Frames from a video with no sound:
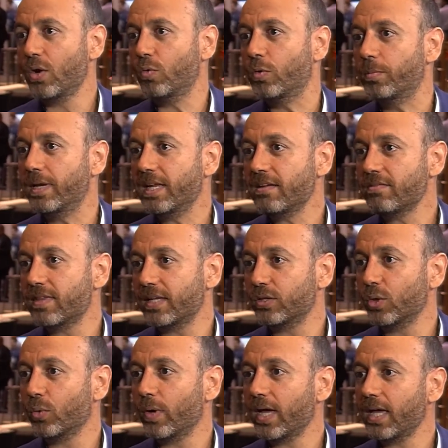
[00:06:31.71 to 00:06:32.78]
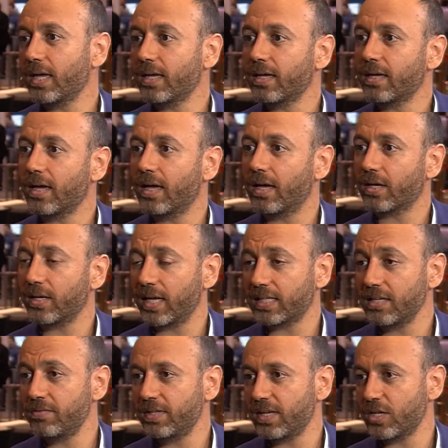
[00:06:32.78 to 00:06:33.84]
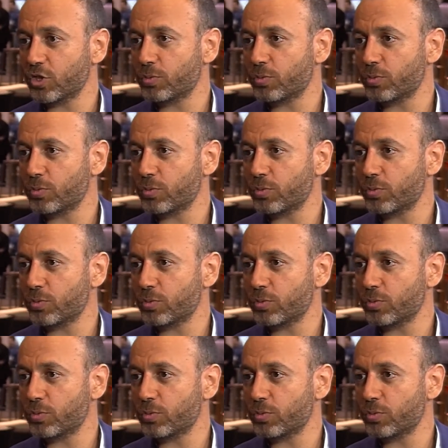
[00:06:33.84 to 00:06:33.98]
we believe that the way connectivity